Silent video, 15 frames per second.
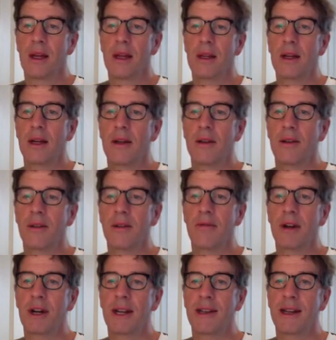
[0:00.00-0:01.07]
just to
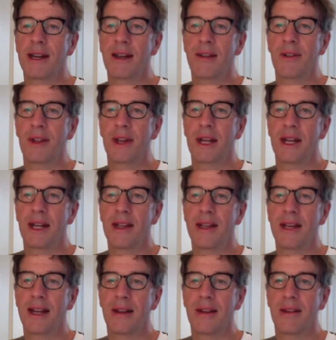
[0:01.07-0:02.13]
write down everything that he
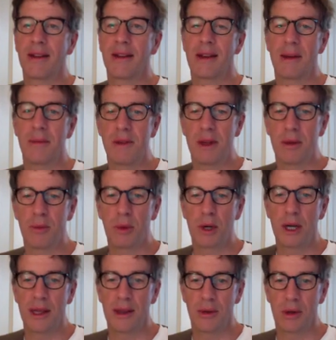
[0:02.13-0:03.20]
said because it seemed so
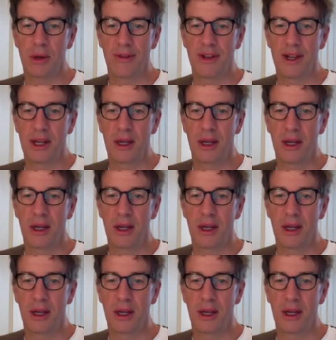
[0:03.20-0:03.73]
wise, all of it.